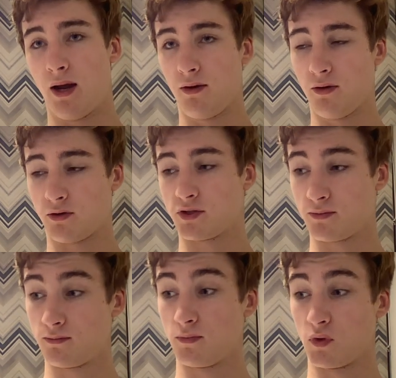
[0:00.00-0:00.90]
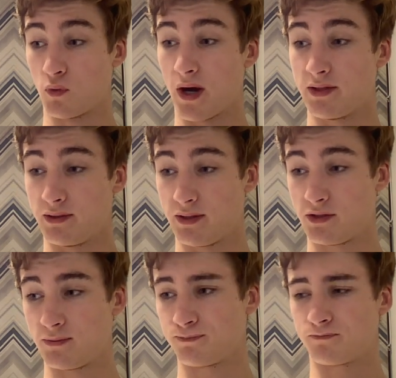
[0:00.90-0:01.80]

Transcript: looks great, and it's